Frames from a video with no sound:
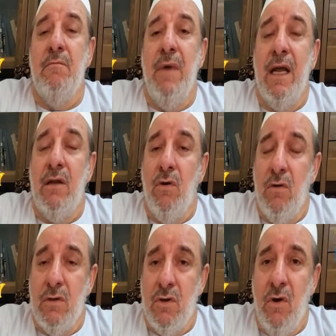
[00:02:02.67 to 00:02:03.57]
But
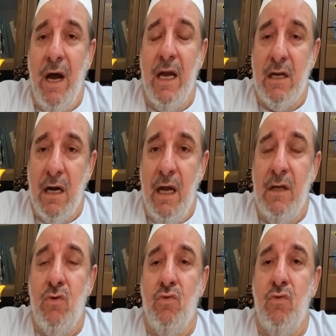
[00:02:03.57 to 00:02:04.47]
although I
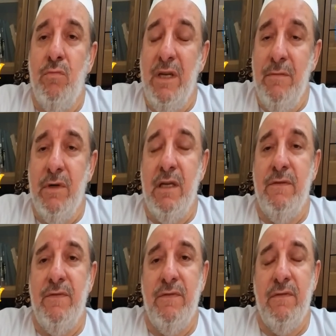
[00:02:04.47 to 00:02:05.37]
tried to be
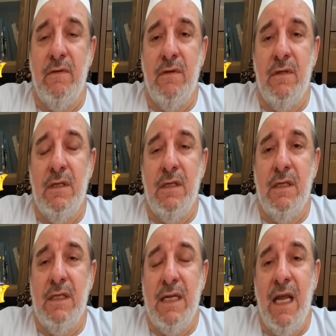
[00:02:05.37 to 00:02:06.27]
brief,
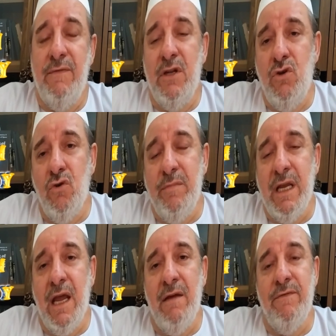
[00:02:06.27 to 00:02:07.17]
that video
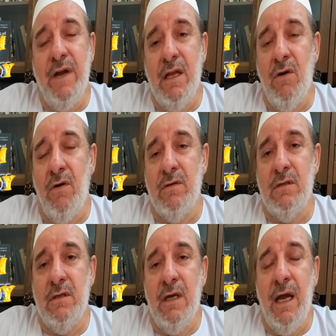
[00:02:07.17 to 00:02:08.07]
became very
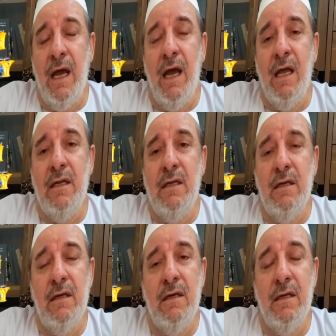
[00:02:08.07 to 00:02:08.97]
long and
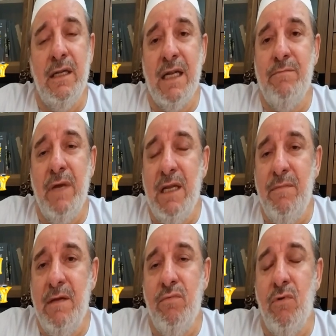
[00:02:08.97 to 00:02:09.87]
not many
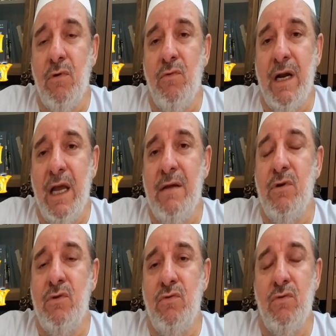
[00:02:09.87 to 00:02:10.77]
people were
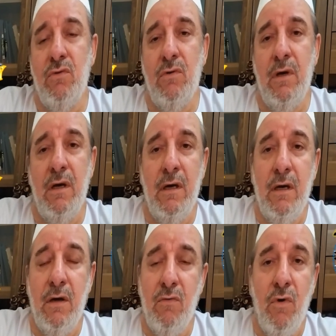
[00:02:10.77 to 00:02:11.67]
able
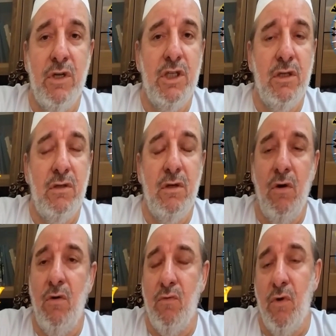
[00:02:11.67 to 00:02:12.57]
to watch it
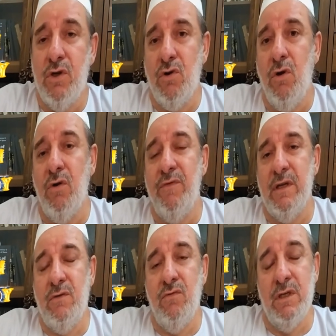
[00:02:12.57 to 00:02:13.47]
or watch all of
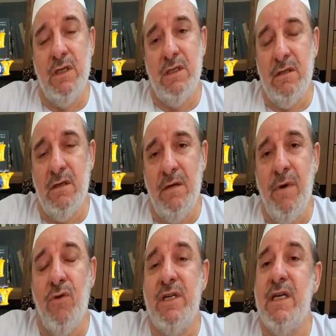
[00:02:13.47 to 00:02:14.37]
it, which is
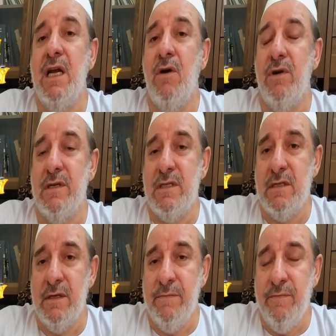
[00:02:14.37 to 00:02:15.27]
about 3
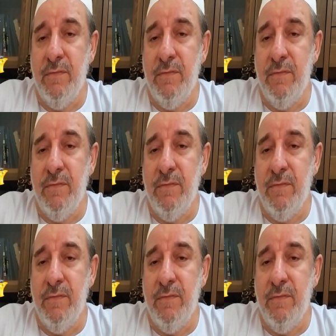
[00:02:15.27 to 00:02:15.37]
hours.